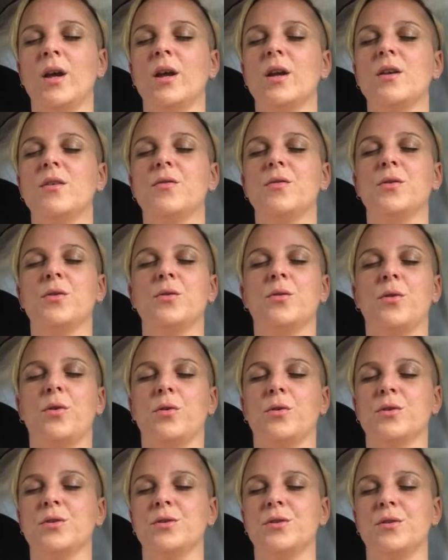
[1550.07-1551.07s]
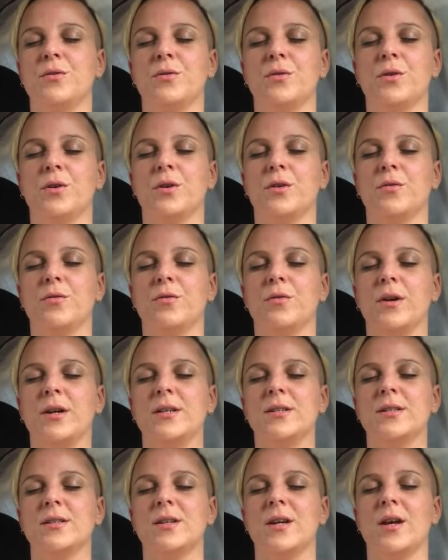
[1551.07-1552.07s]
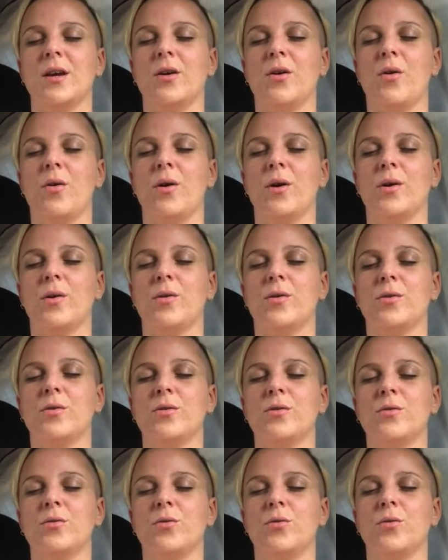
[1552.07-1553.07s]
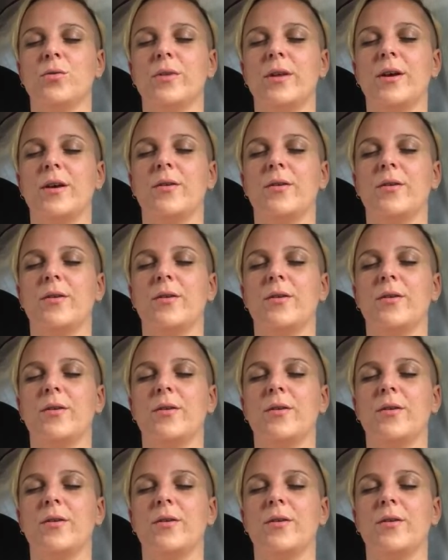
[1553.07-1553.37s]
if you notice you've got a freeze state going on, or